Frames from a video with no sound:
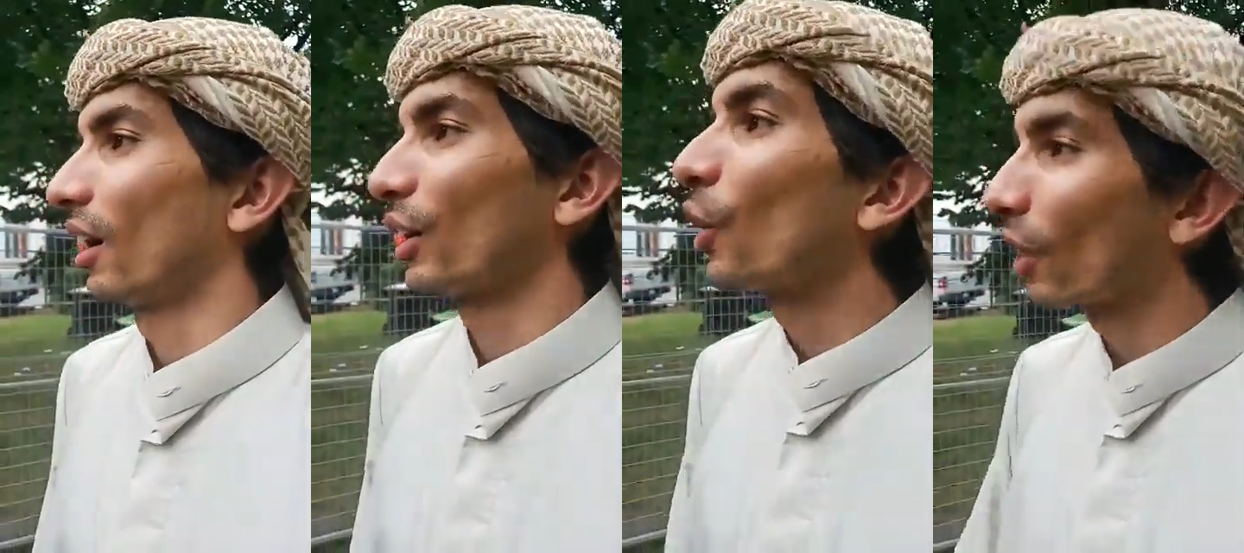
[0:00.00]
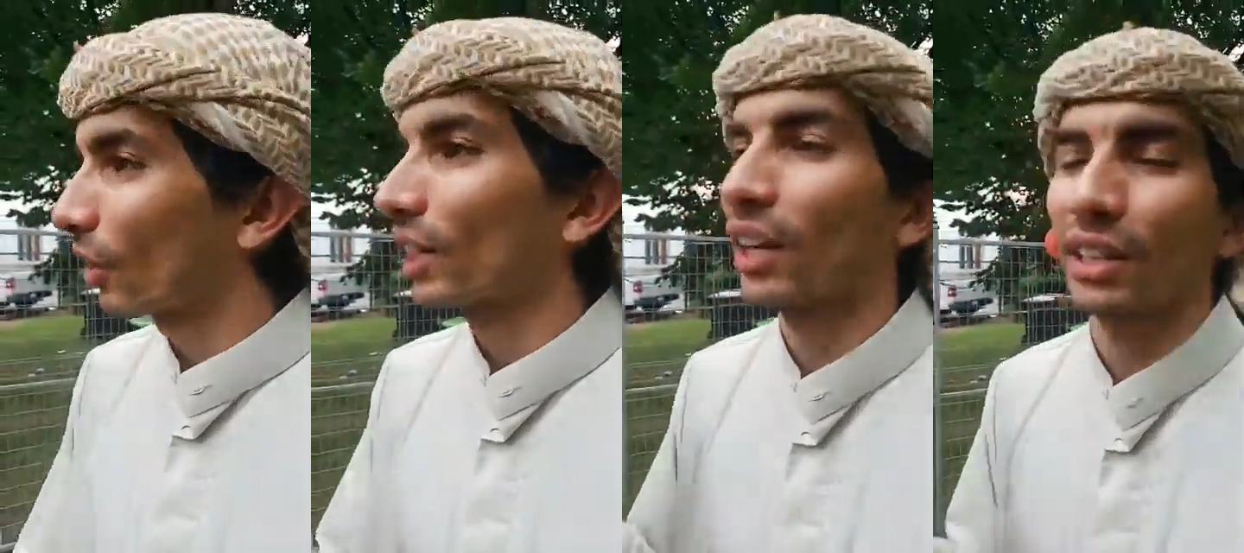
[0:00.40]
You go
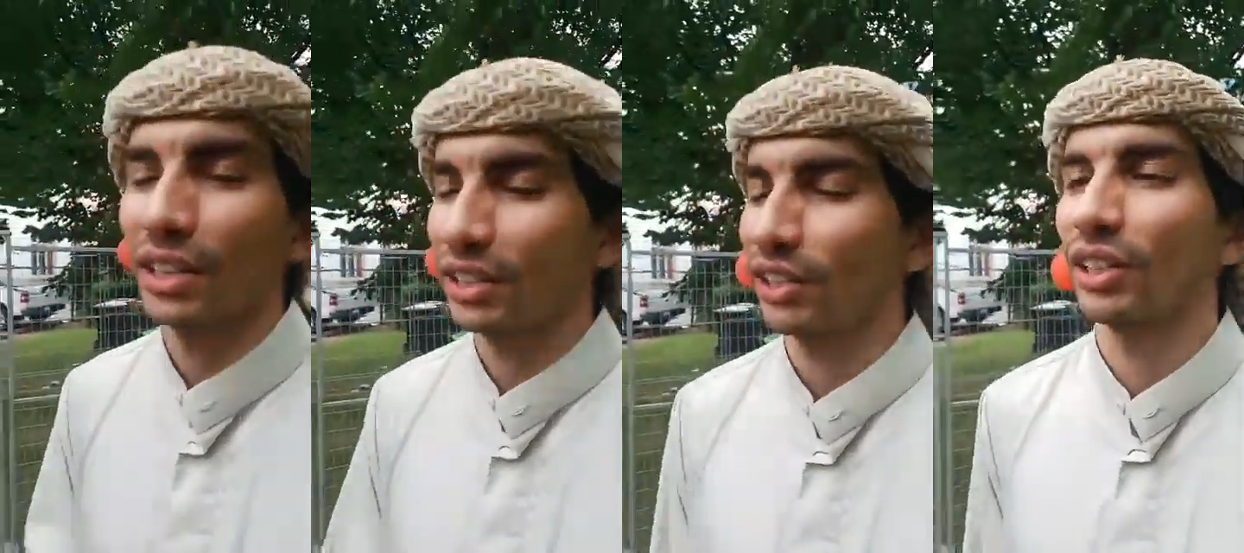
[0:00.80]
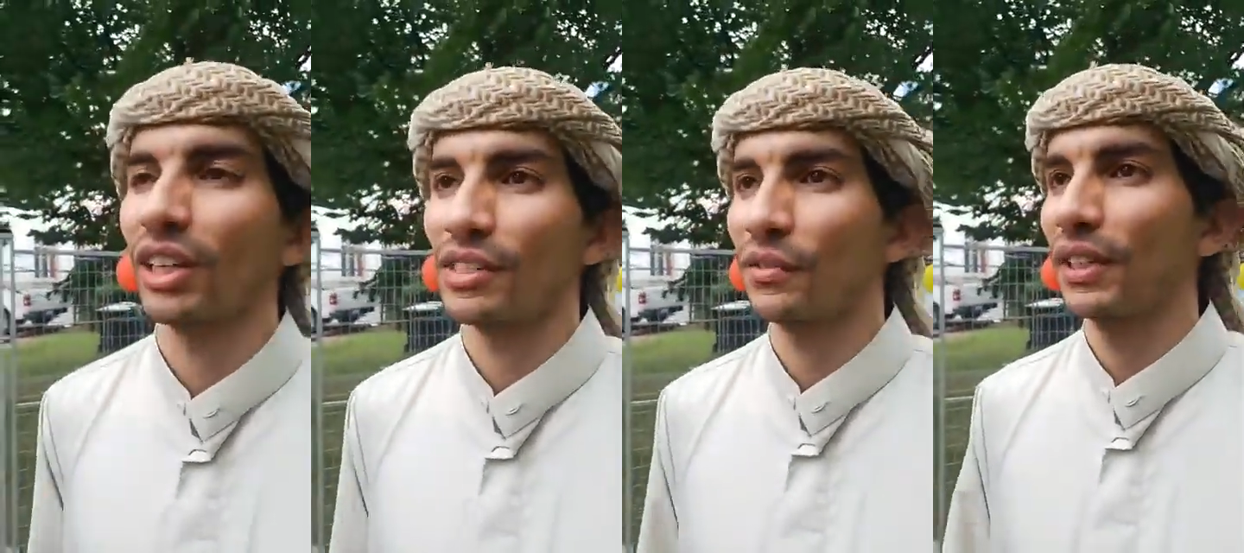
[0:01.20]
around Calgary, you see all
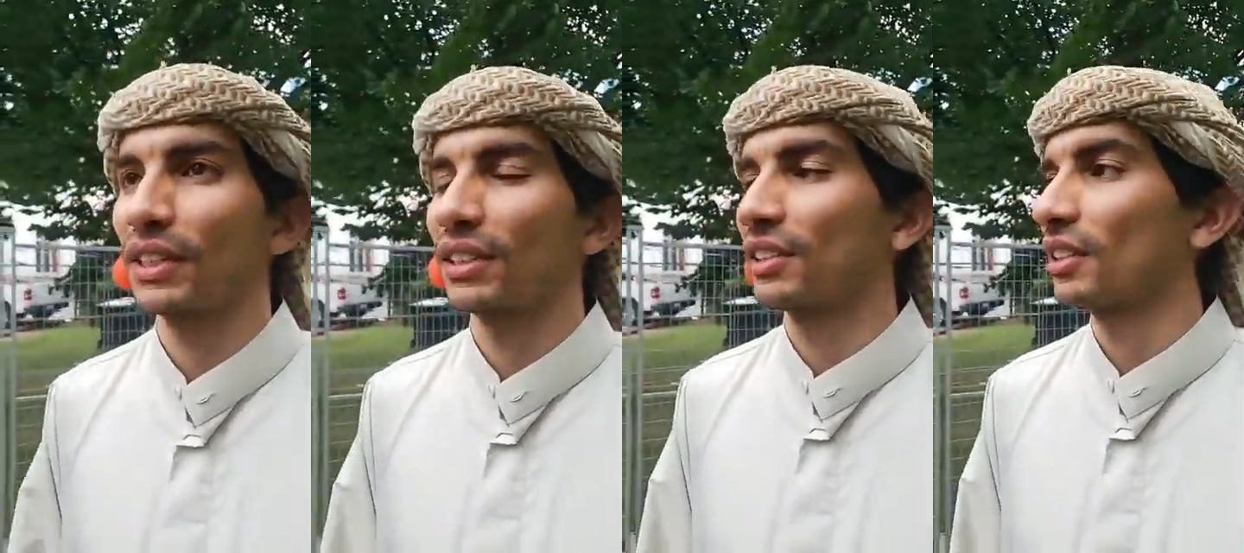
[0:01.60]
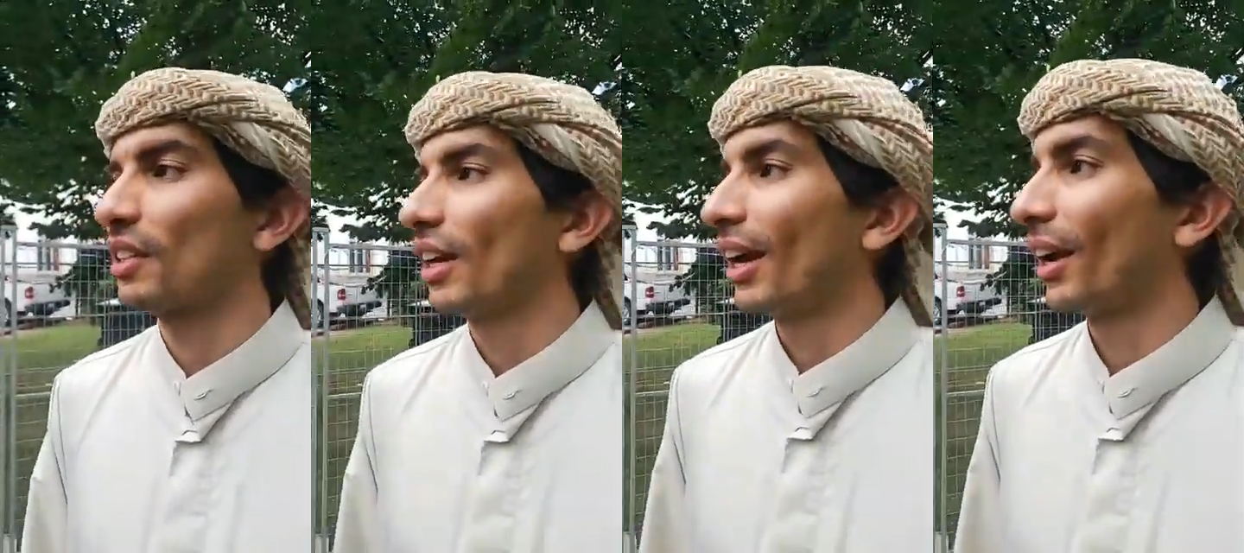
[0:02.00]
kinds of faces.
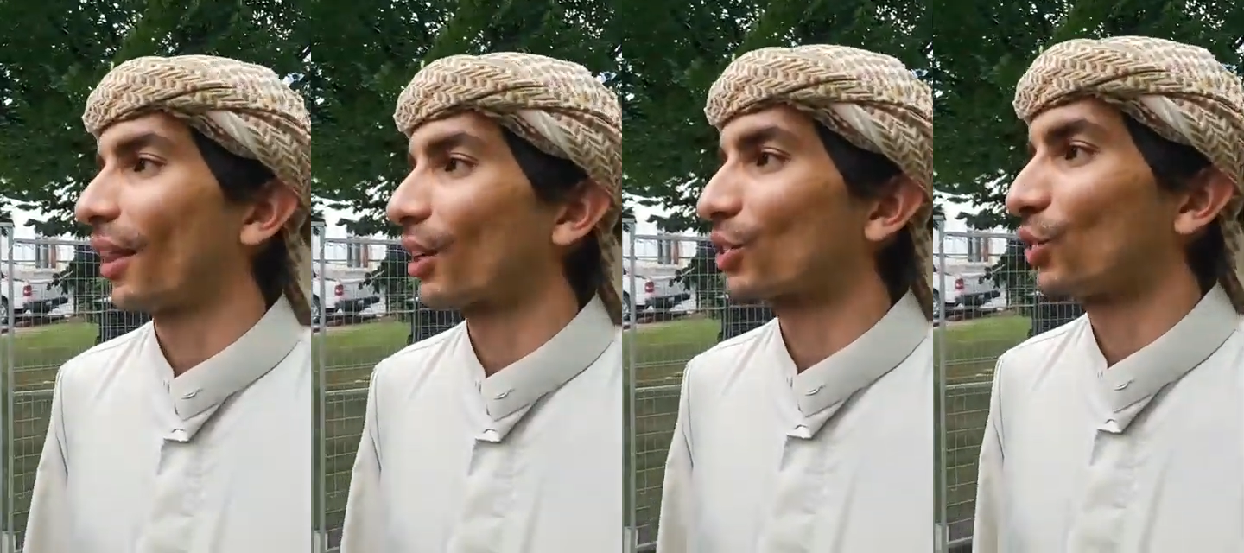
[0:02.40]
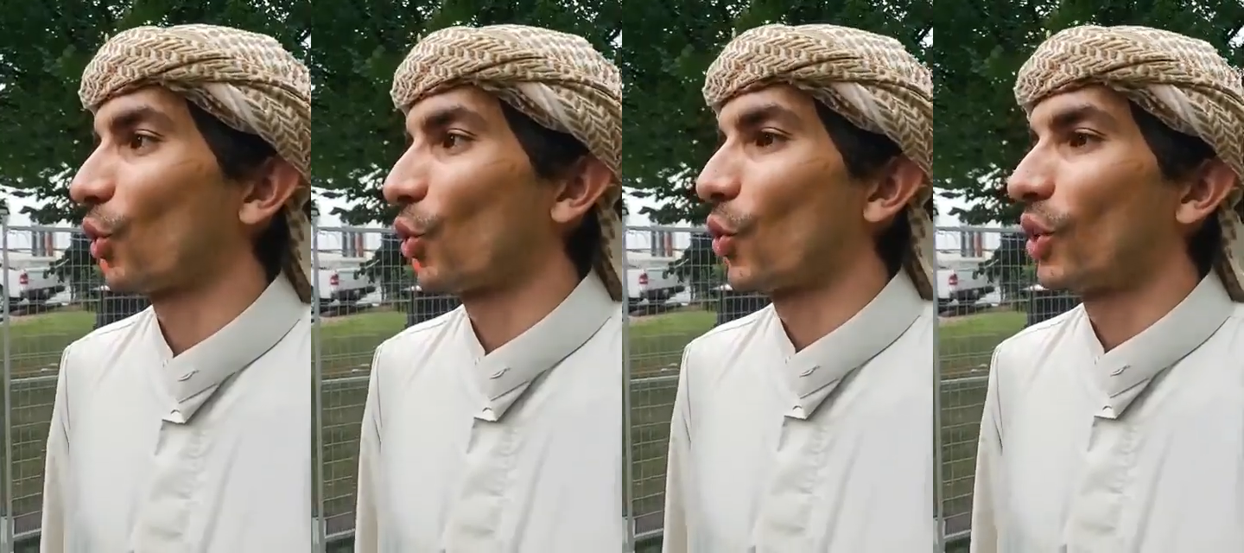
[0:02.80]
There's
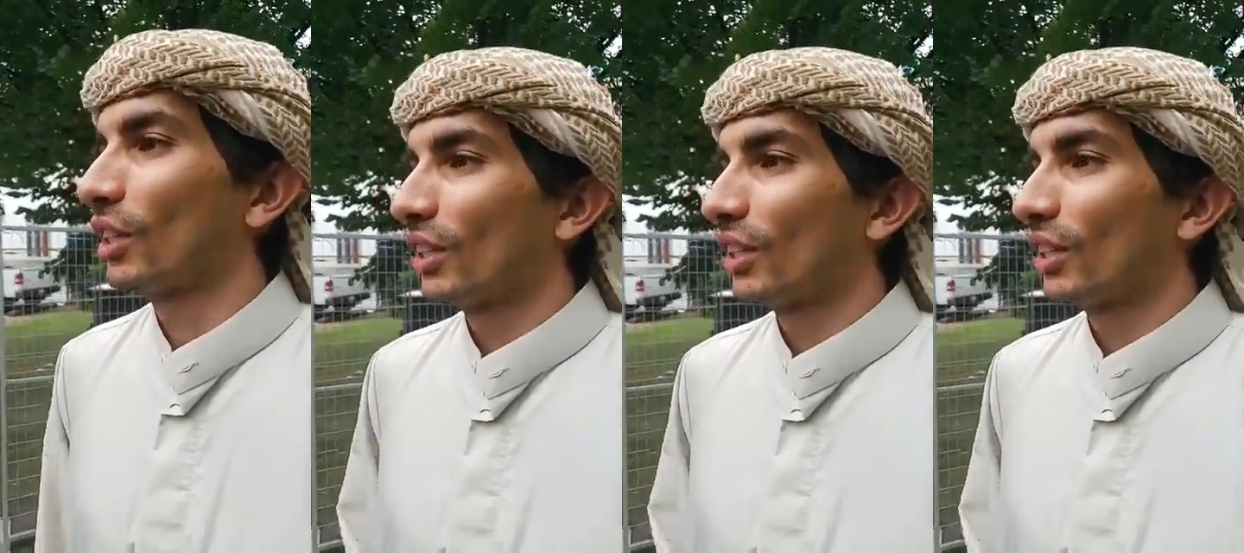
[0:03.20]
no,